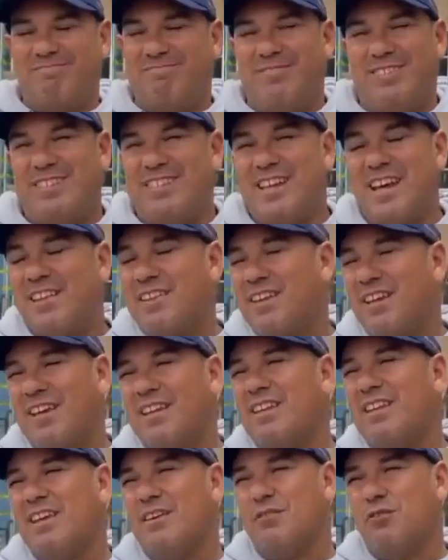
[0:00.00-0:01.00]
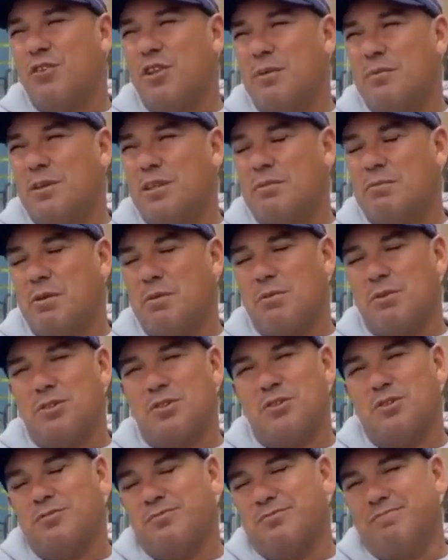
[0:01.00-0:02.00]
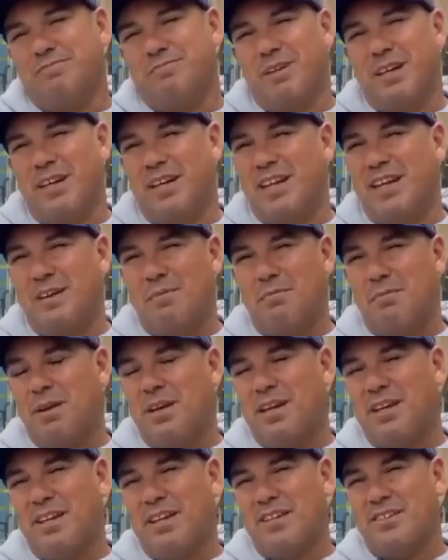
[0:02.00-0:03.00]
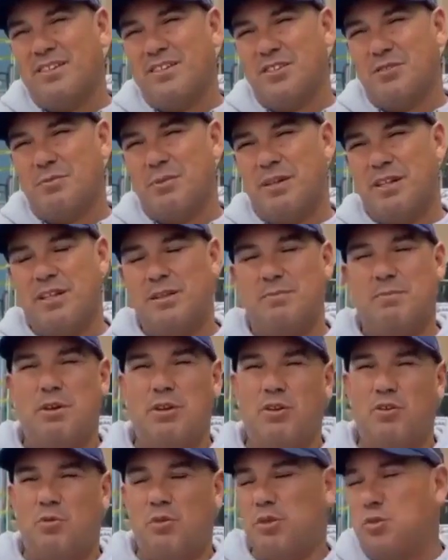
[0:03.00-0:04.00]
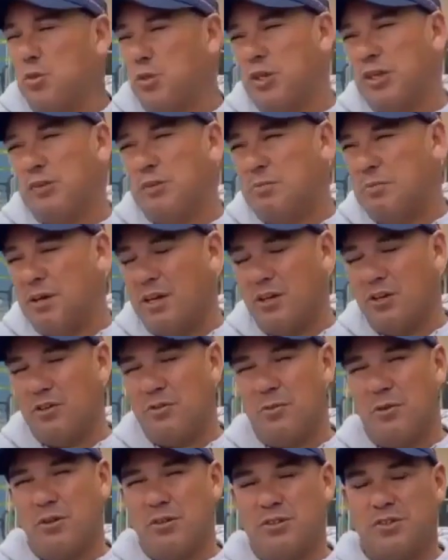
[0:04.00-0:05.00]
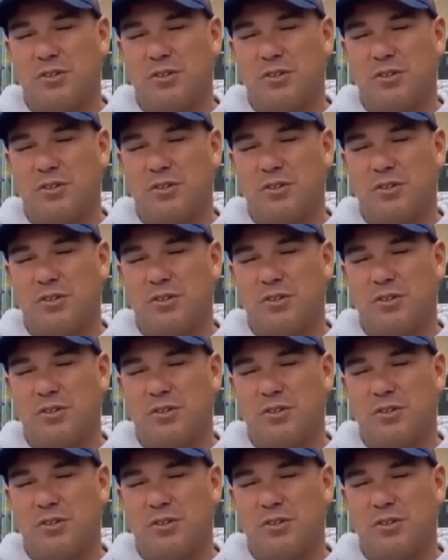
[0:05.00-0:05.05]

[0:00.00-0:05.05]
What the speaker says: there's nothing in there for them at the moment. So might end up playing an extra spinner depending on which wicket he's playing at the moment.